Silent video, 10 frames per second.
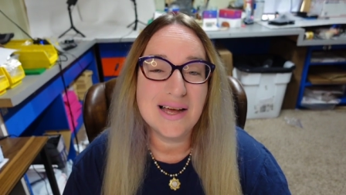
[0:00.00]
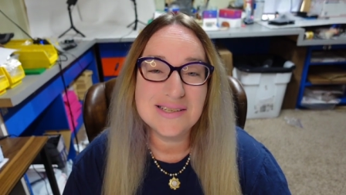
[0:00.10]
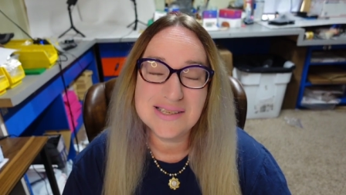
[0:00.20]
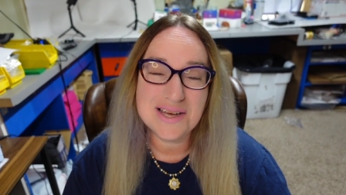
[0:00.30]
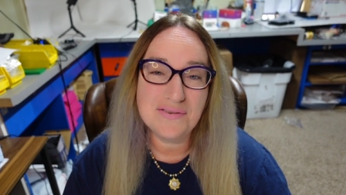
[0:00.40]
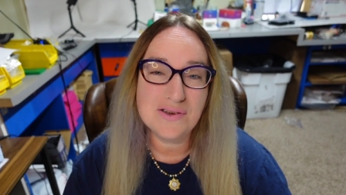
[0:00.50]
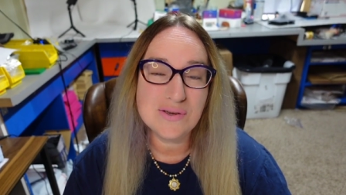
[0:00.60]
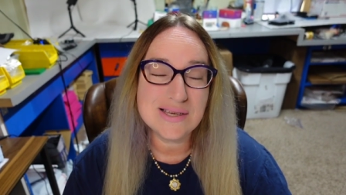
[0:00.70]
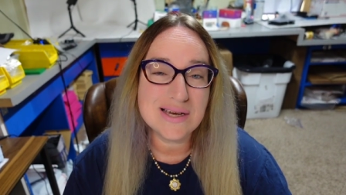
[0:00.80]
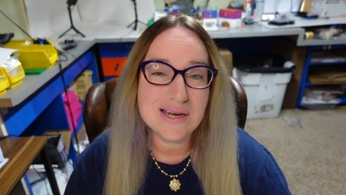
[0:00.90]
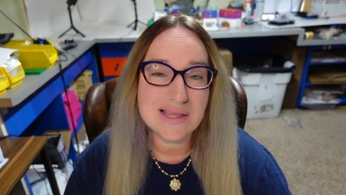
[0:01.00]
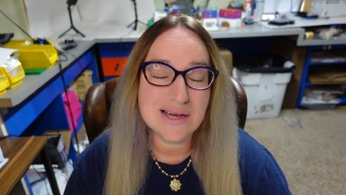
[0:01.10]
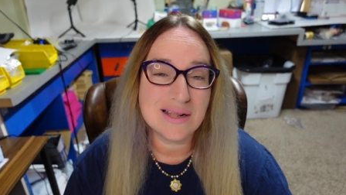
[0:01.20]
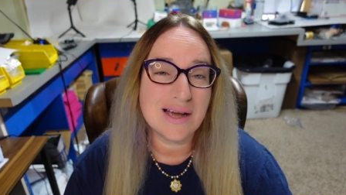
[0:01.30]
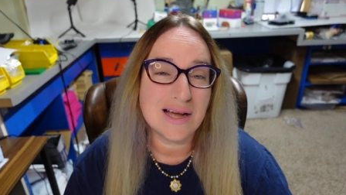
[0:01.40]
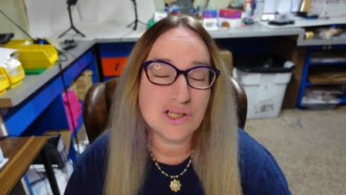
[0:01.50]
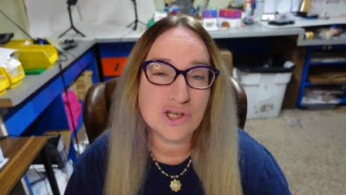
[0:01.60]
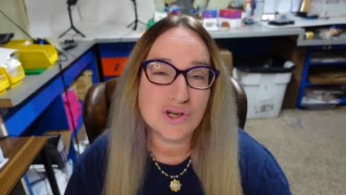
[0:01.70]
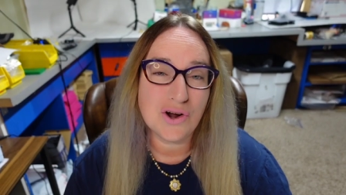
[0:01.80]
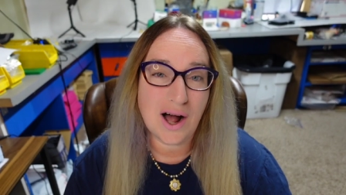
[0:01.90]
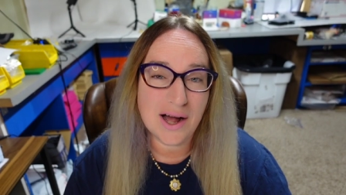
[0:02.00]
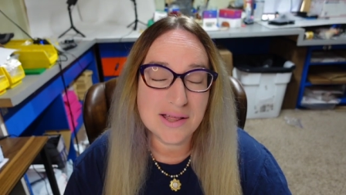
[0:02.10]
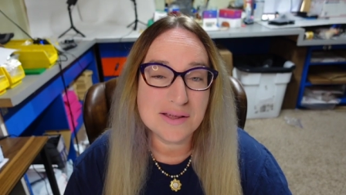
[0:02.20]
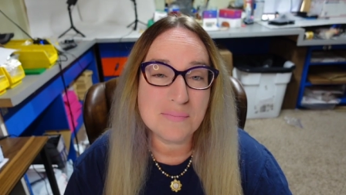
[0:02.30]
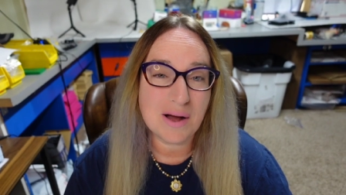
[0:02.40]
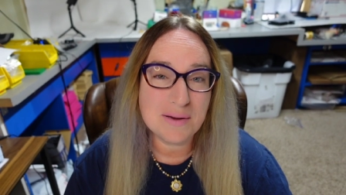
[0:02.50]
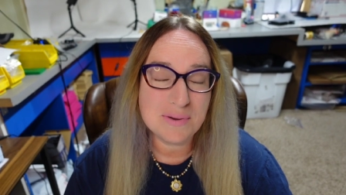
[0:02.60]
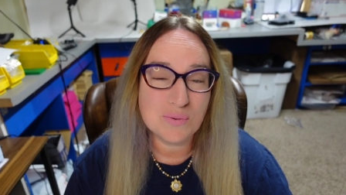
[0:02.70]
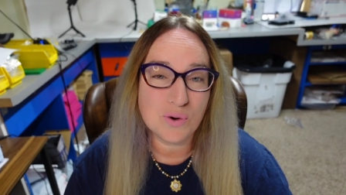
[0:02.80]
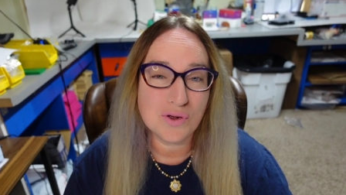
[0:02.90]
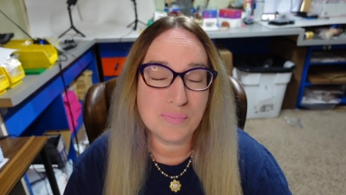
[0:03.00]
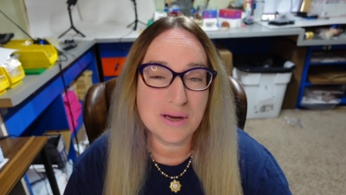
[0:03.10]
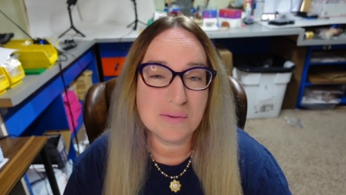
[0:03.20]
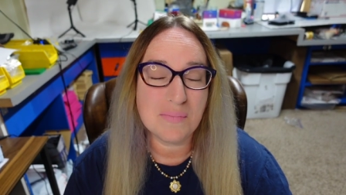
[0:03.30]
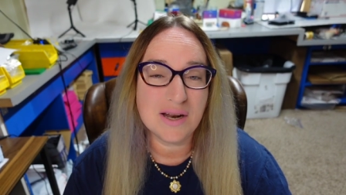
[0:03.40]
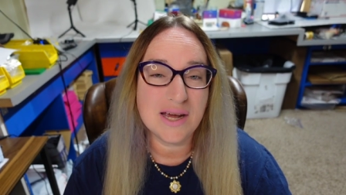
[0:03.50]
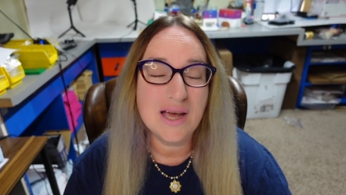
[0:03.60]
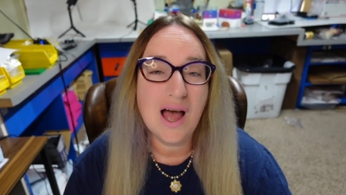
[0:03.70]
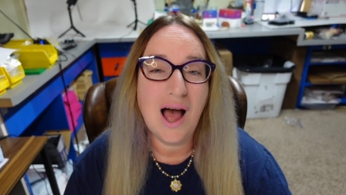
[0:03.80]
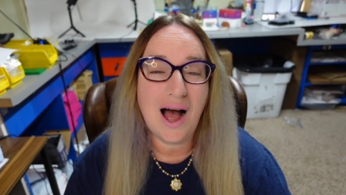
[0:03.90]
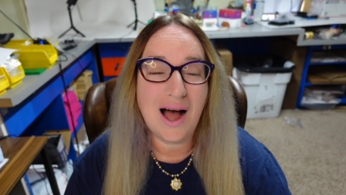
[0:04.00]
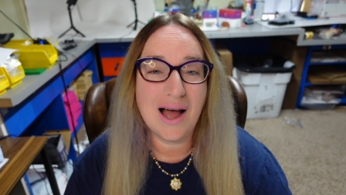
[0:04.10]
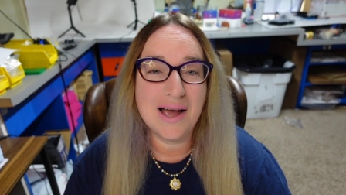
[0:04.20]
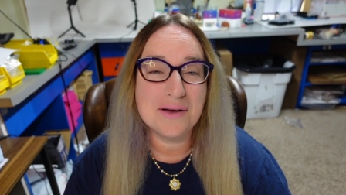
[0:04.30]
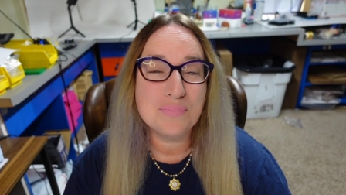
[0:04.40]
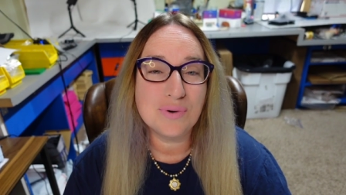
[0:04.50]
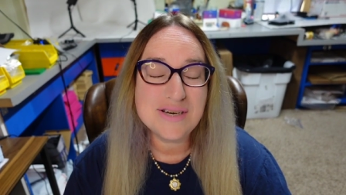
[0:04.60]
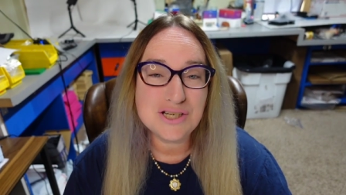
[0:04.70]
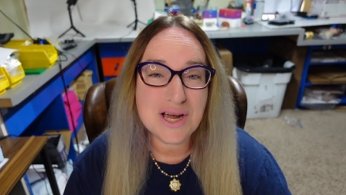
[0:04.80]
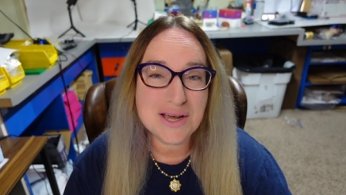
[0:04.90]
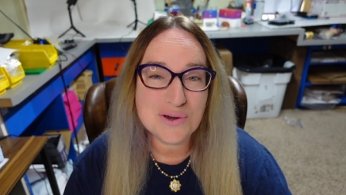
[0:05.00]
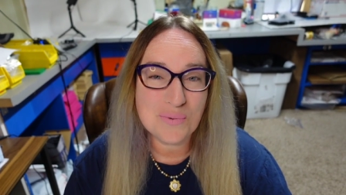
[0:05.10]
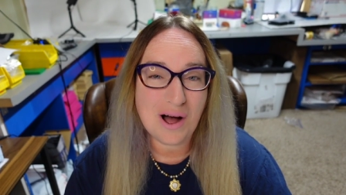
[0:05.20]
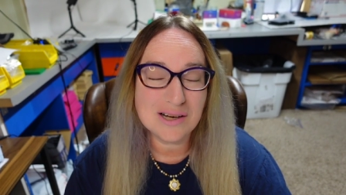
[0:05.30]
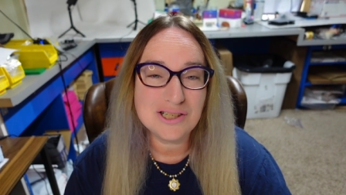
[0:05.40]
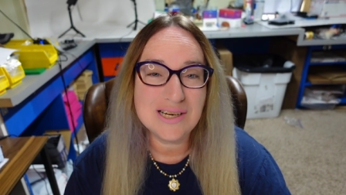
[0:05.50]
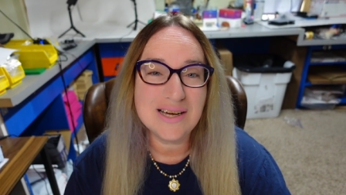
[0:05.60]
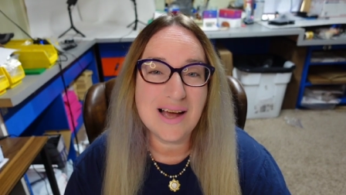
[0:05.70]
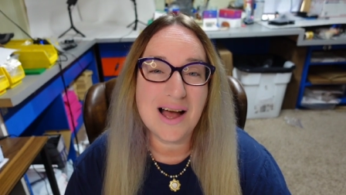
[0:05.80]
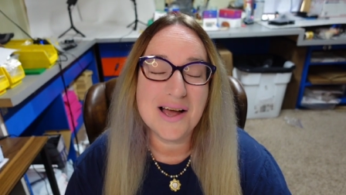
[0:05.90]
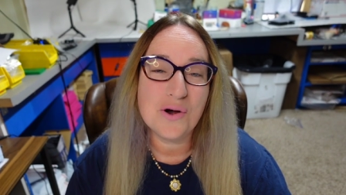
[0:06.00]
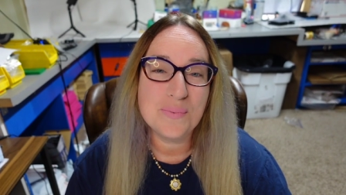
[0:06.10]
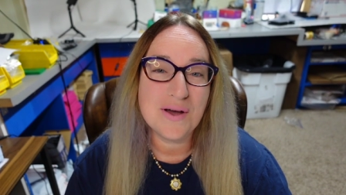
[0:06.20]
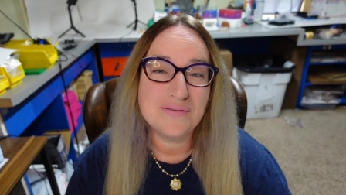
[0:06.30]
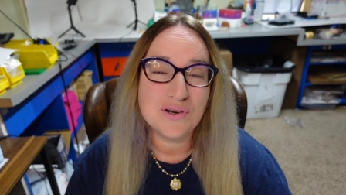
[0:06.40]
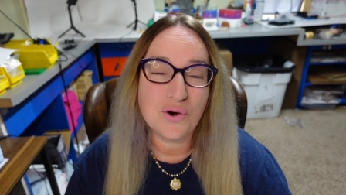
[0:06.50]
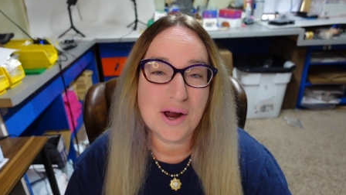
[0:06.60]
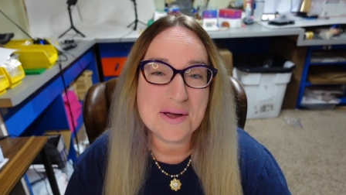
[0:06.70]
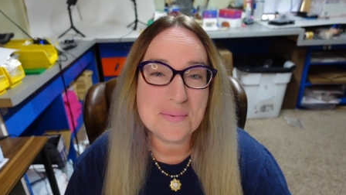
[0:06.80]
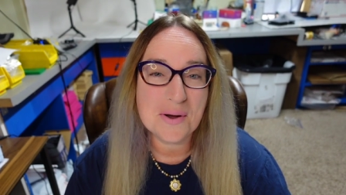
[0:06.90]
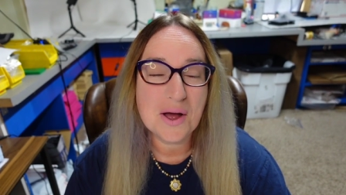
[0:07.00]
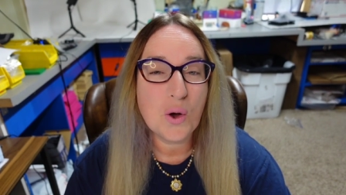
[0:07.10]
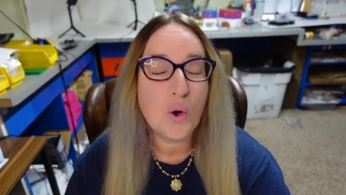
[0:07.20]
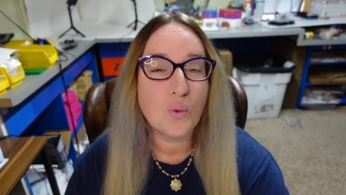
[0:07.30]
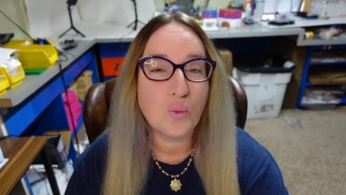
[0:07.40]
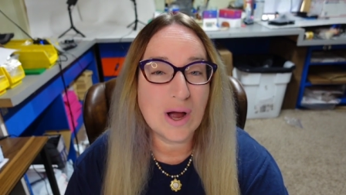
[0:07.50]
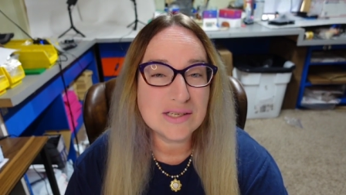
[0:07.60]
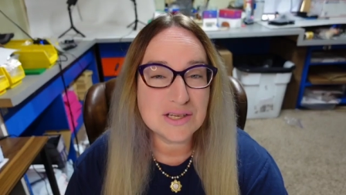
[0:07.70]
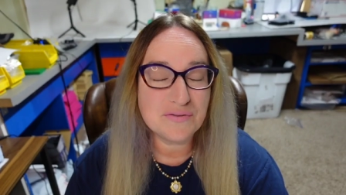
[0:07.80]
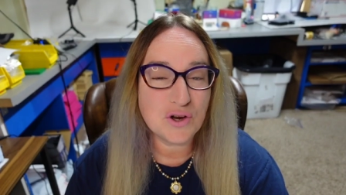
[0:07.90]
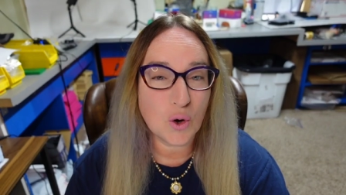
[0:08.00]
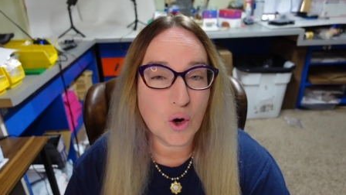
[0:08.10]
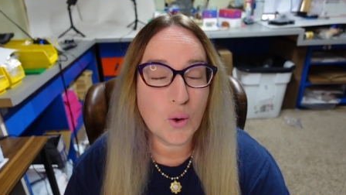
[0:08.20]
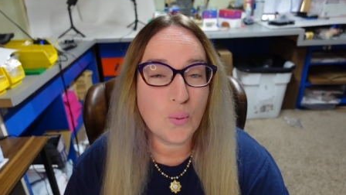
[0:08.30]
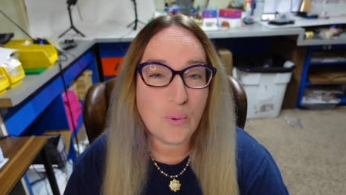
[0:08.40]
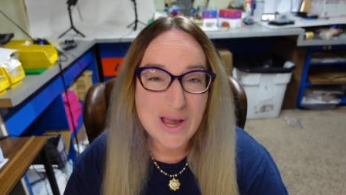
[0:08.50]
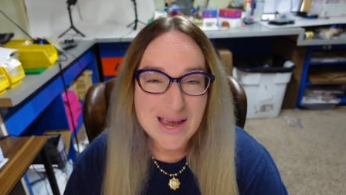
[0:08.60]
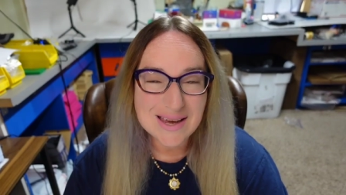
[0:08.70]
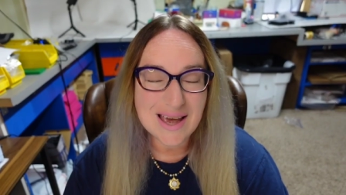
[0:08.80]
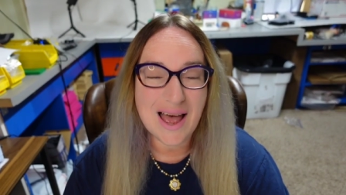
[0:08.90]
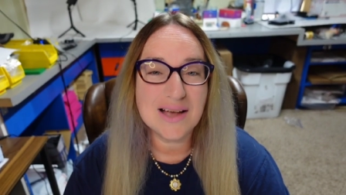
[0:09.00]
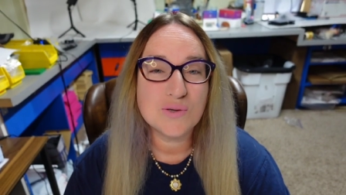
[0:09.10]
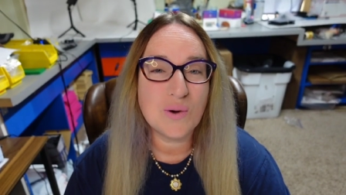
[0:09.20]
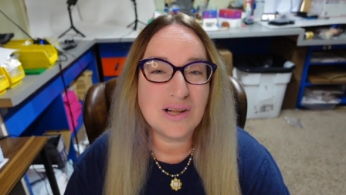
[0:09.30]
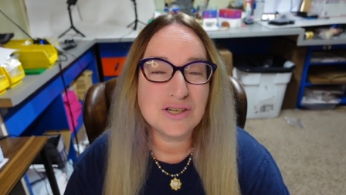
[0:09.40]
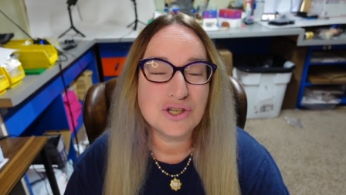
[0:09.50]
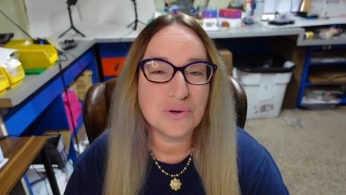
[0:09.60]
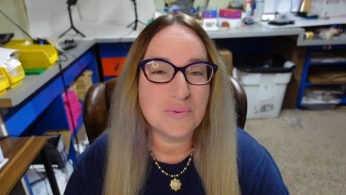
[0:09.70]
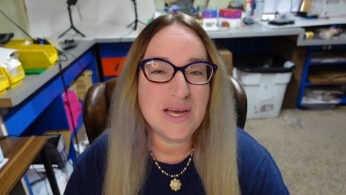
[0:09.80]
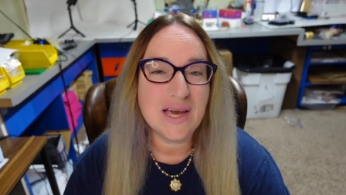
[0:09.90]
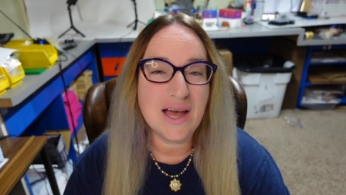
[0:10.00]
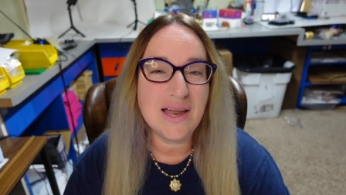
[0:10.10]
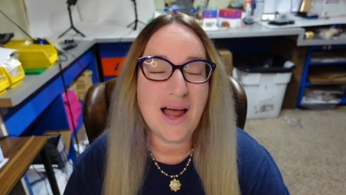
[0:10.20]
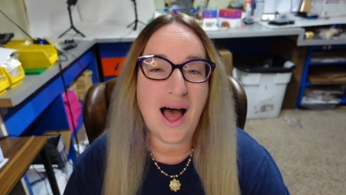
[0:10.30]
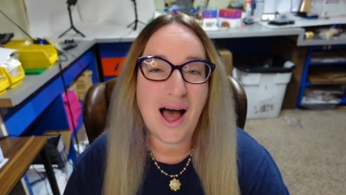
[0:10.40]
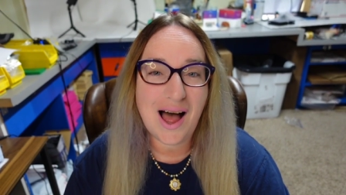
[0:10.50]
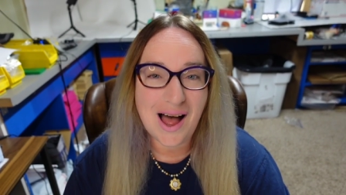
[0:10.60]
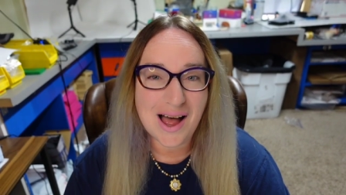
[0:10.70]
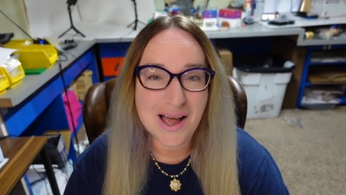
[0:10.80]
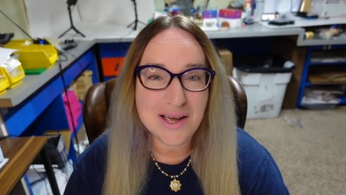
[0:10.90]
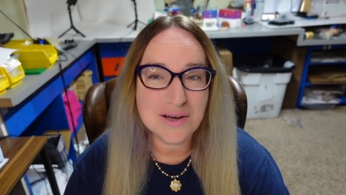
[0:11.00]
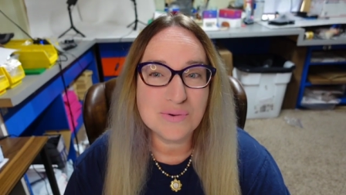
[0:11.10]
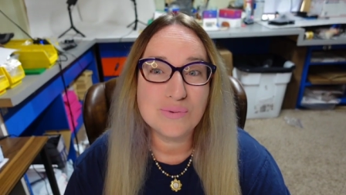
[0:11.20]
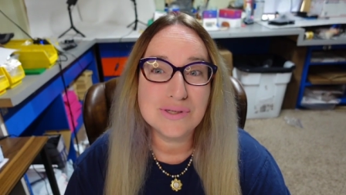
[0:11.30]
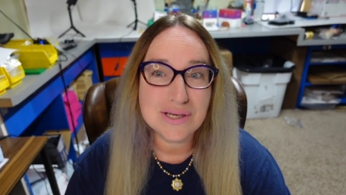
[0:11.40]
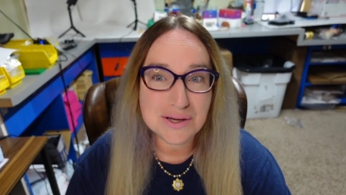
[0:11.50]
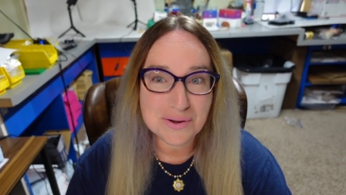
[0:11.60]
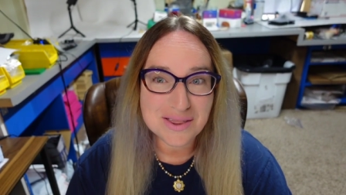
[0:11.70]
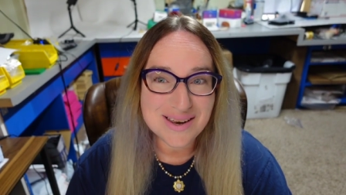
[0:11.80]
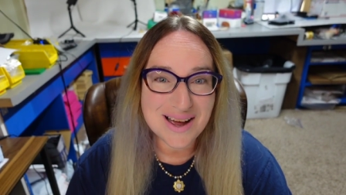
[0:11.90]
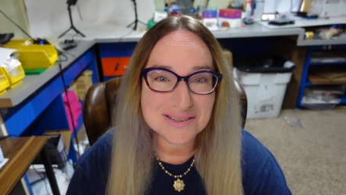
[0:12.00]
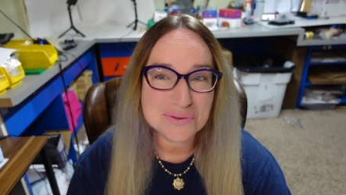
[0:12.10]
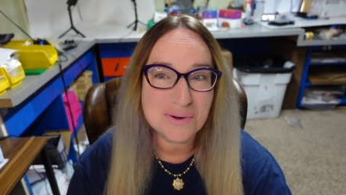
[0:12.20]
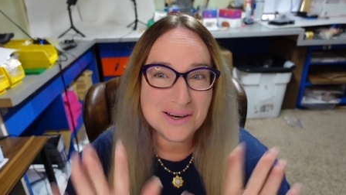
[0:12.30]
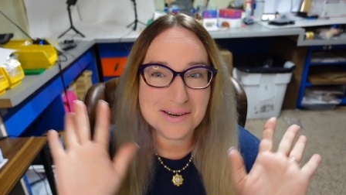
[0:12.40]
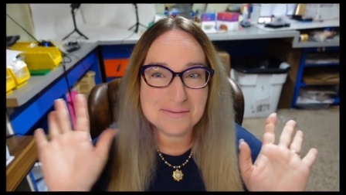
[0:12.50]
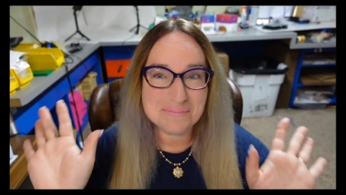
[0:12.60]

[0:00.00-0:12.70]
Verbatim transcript: and see if you see anything that catches your eye that might be worth big money. I appreciate you watching. I hope you have a great rest of your week as well as your weekend. I will see you on the next one.